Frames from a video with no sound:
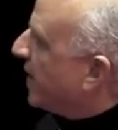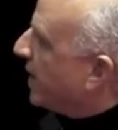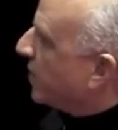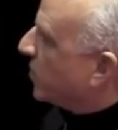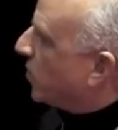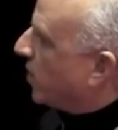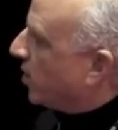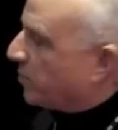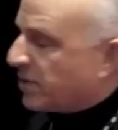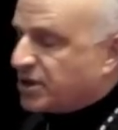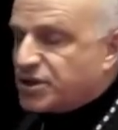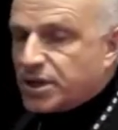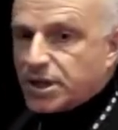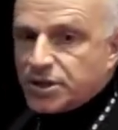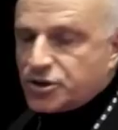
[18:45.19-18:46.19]
fan coil.
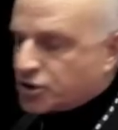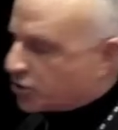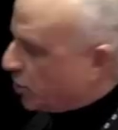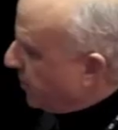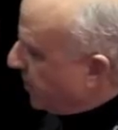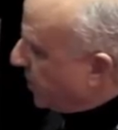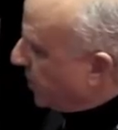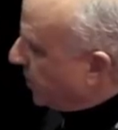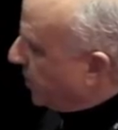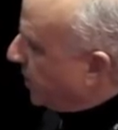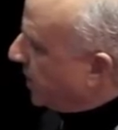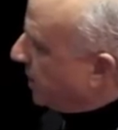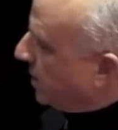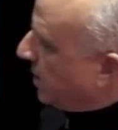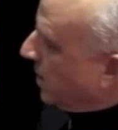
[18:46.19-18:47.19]
Basically, it's a terminal
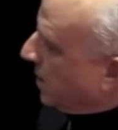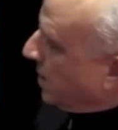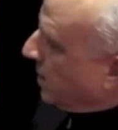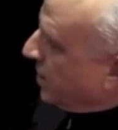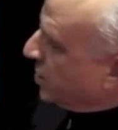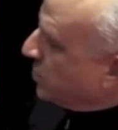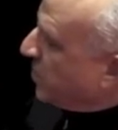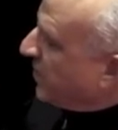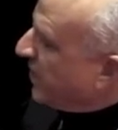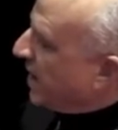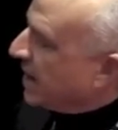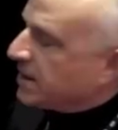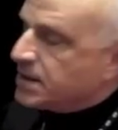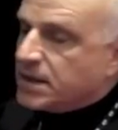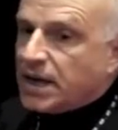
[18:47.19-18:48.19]
unit. This
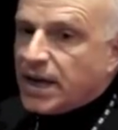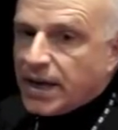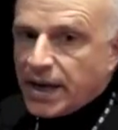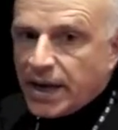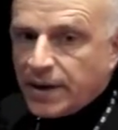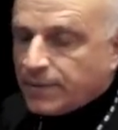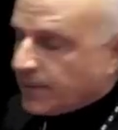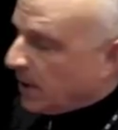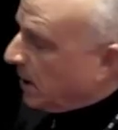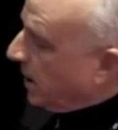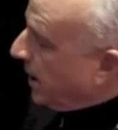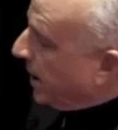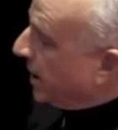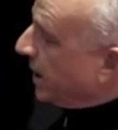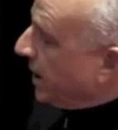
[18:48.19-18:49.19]
provides heating.
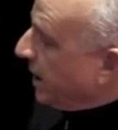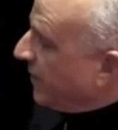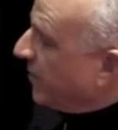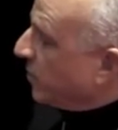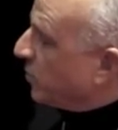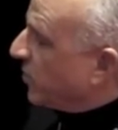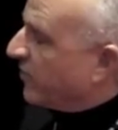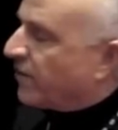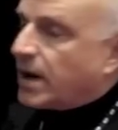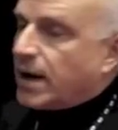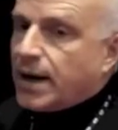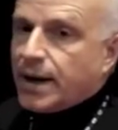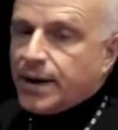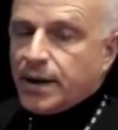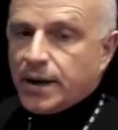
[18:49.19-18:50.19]
It can even
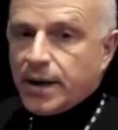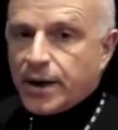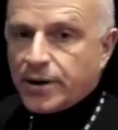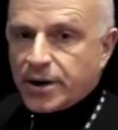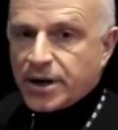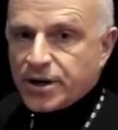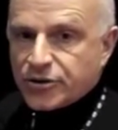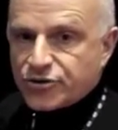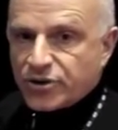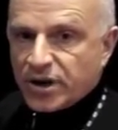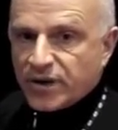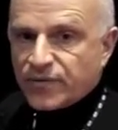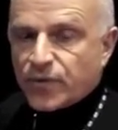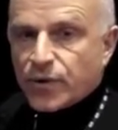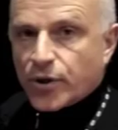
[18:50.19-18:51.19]
provide air
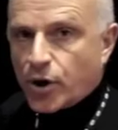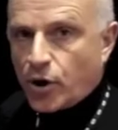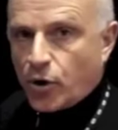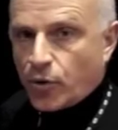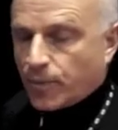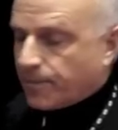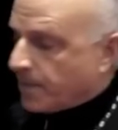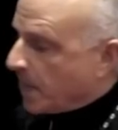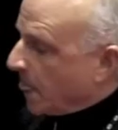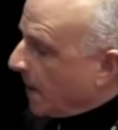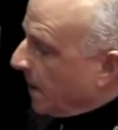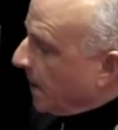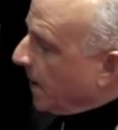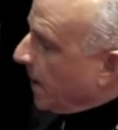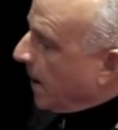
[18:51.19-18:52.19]
conditioning for the home.
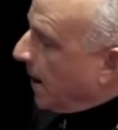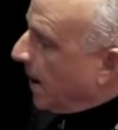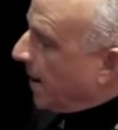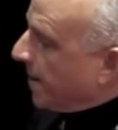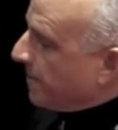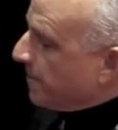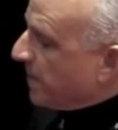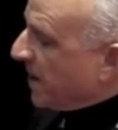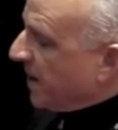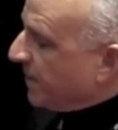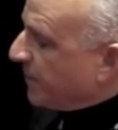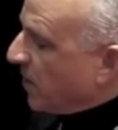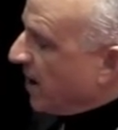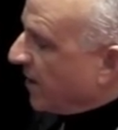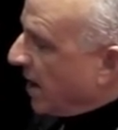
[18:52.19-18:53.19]
Um,
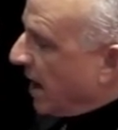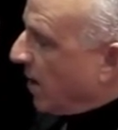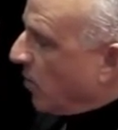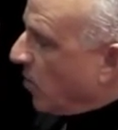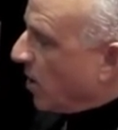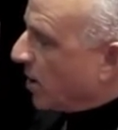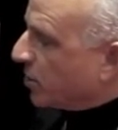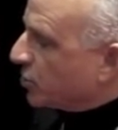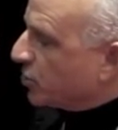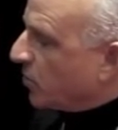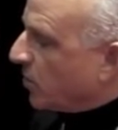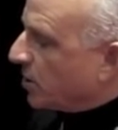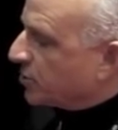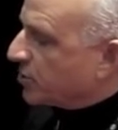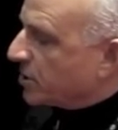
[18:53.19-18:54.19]
if you have a hot water
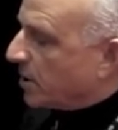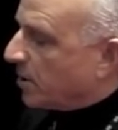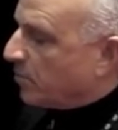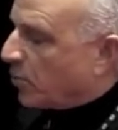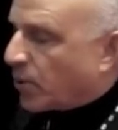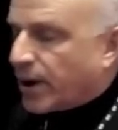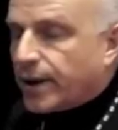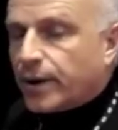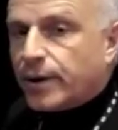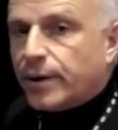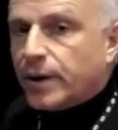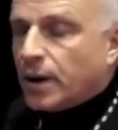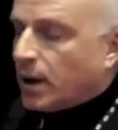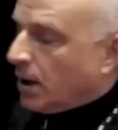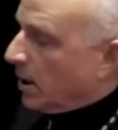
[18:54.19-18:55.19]
source, a boiler,
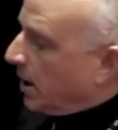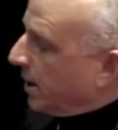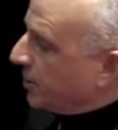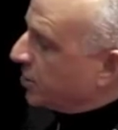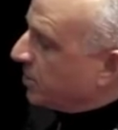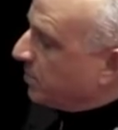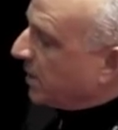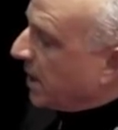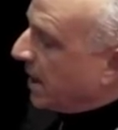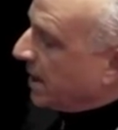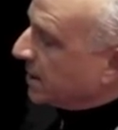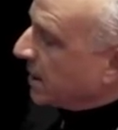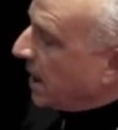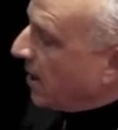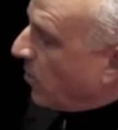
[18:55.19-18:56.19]
uh, it
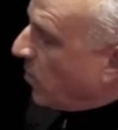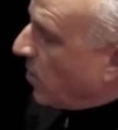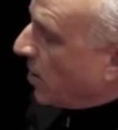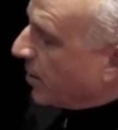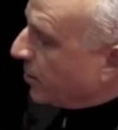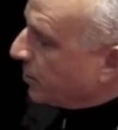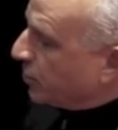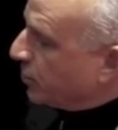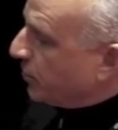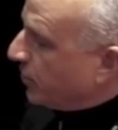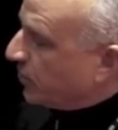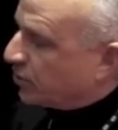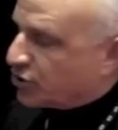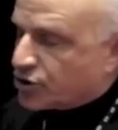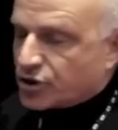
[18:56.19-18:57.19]
supplies hot water
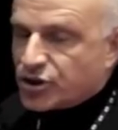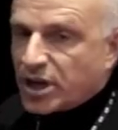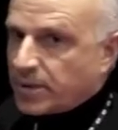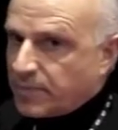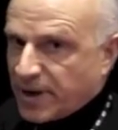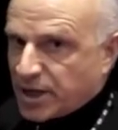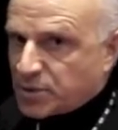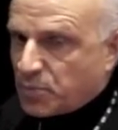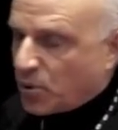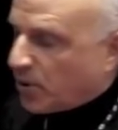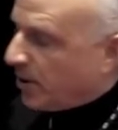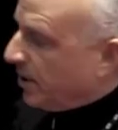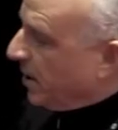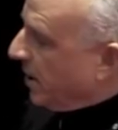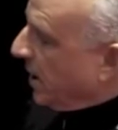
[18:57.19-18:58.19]
to, it's just like
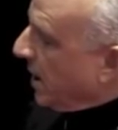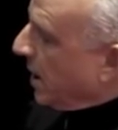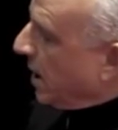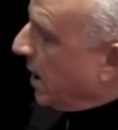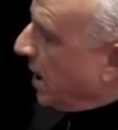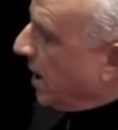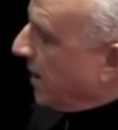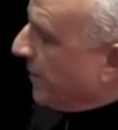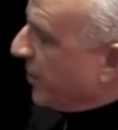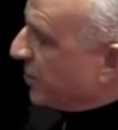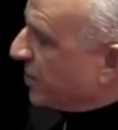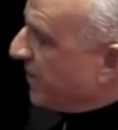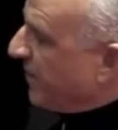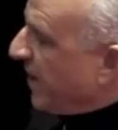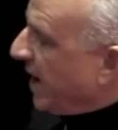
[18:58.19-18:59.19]
baseboard. Um,
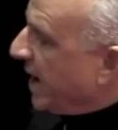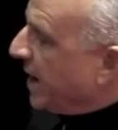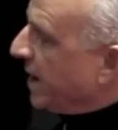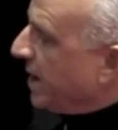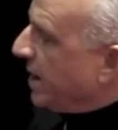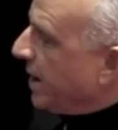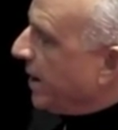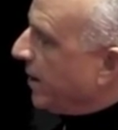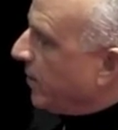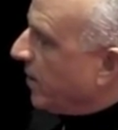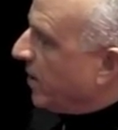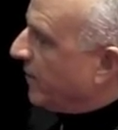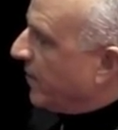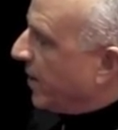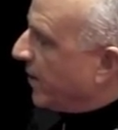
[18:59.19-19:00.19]
there's a fan in here,
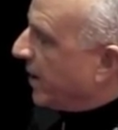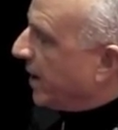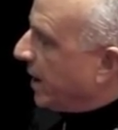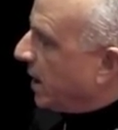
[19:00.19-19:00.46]
a very